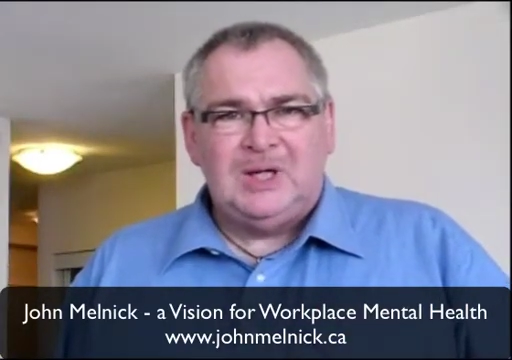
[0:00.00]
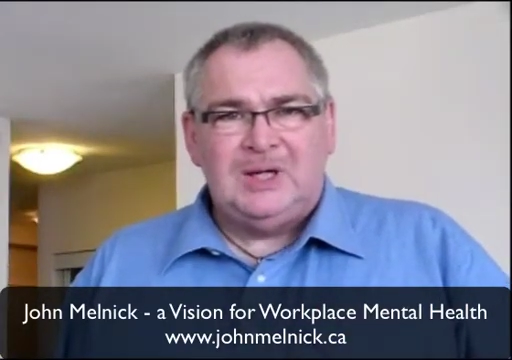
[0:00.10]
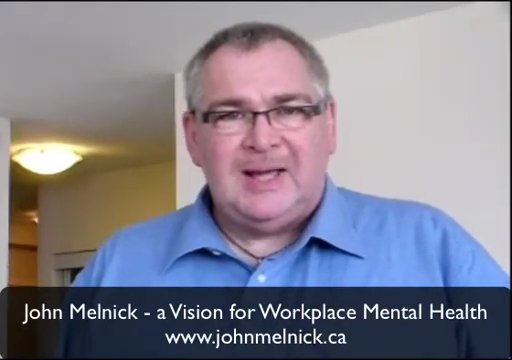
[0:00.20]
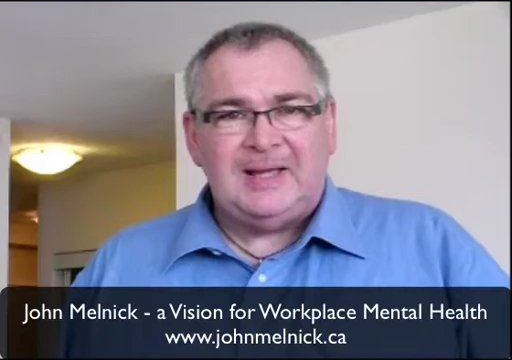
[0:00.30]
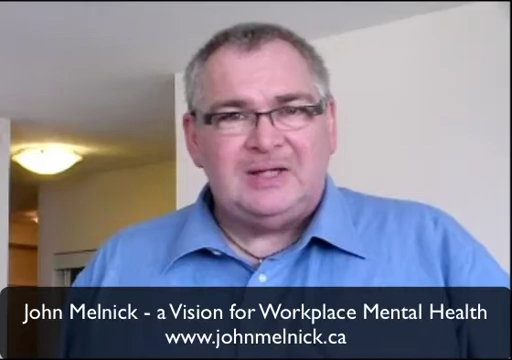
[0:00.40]

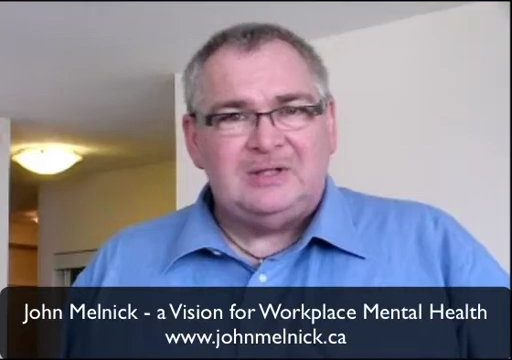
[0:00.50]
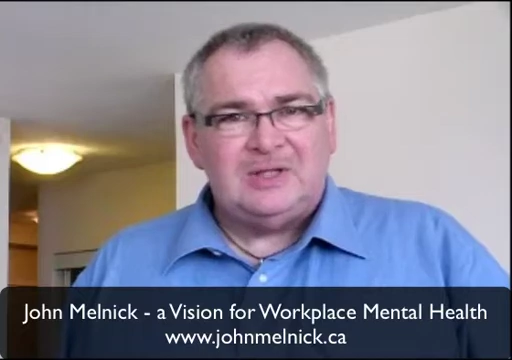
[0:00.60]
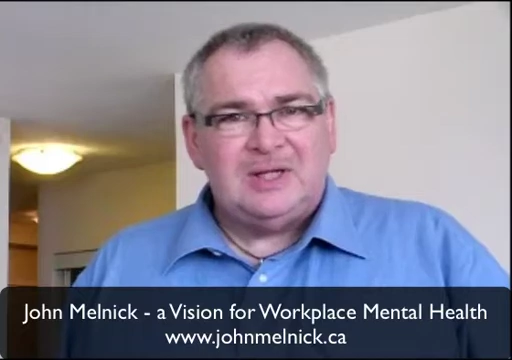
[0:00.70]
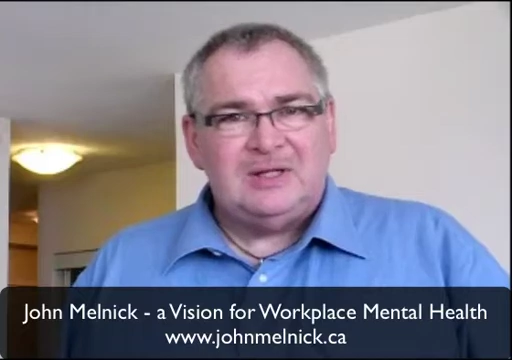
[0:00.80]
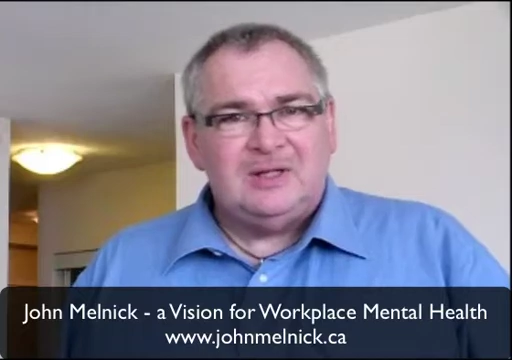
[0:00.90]
And he
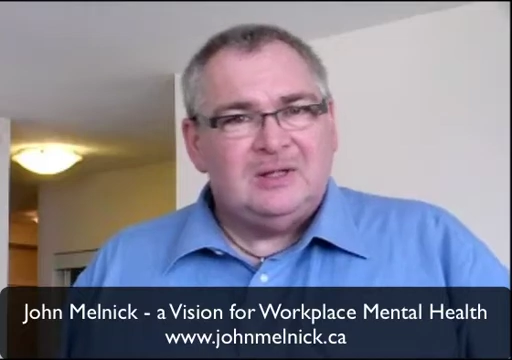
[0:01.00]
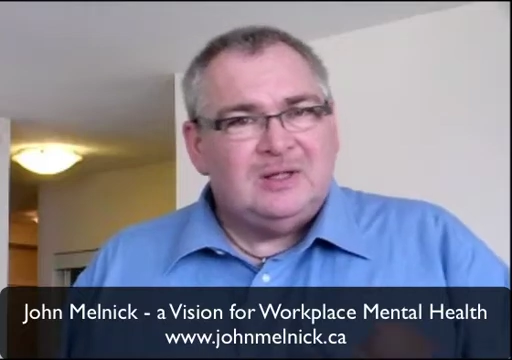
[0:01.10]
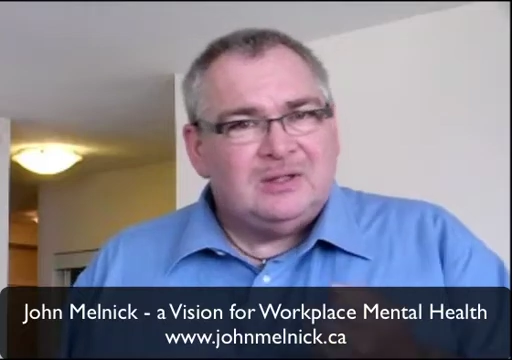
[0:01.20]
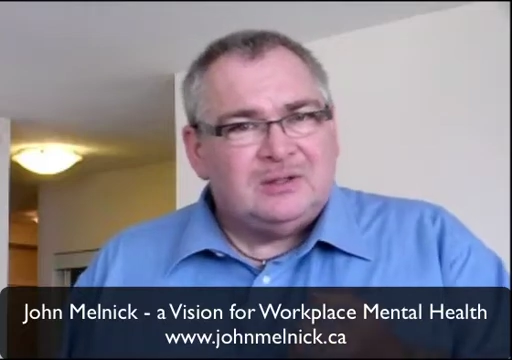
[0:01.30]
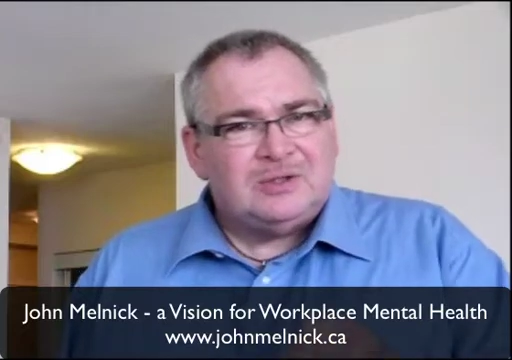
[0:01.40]
said,
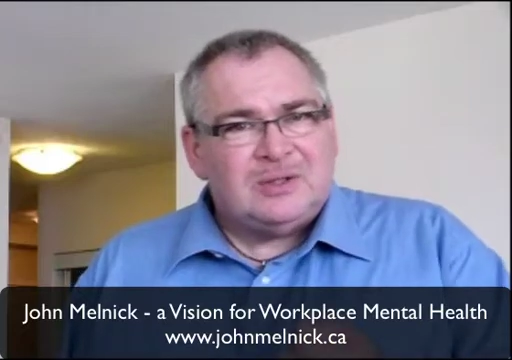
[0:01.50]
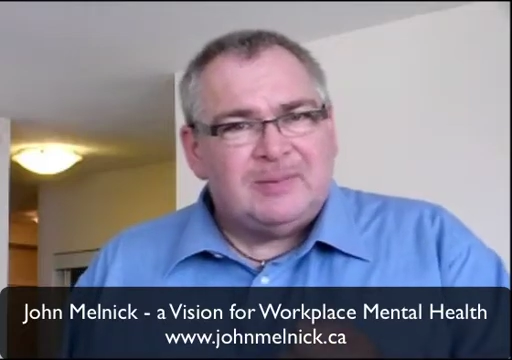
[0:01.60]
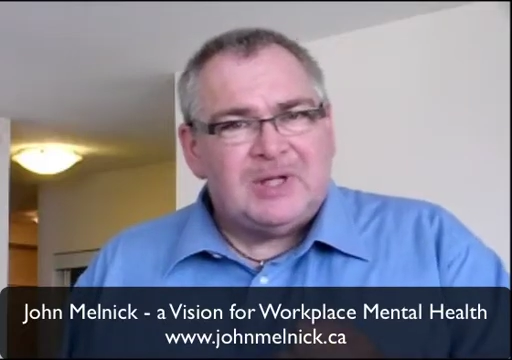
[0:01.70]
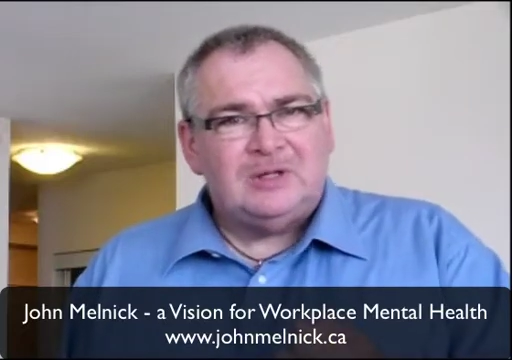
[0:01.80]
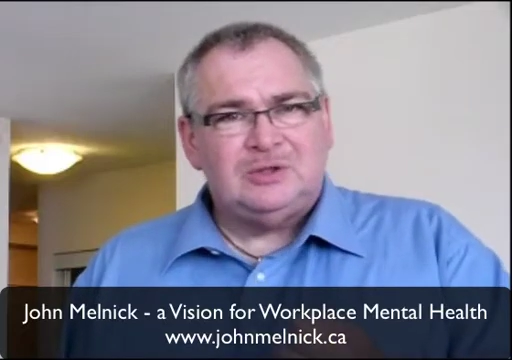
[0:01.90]
there's
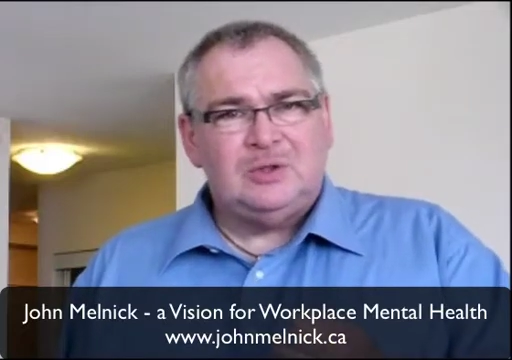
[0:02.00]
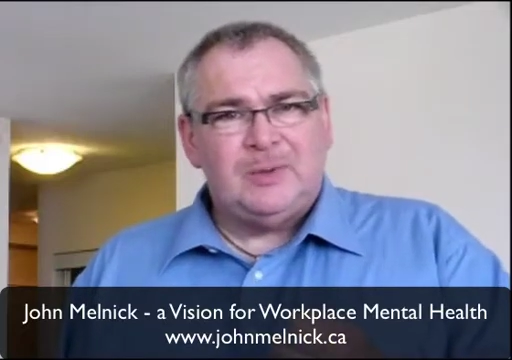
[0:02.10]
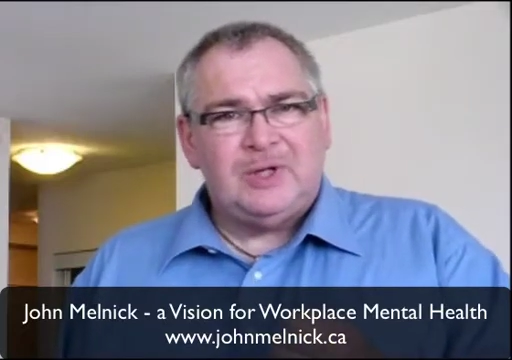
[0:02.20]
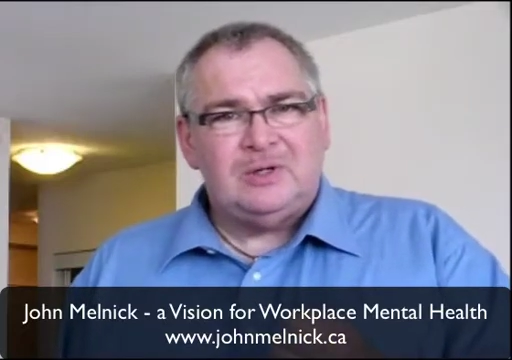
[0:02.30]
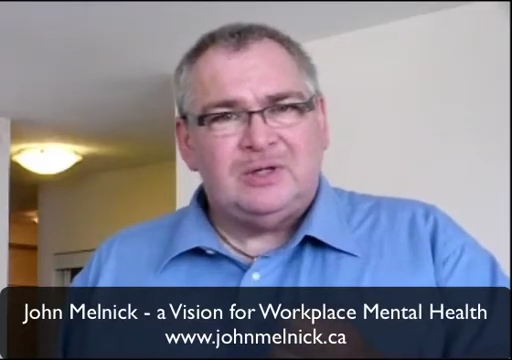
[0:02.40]
something else going on.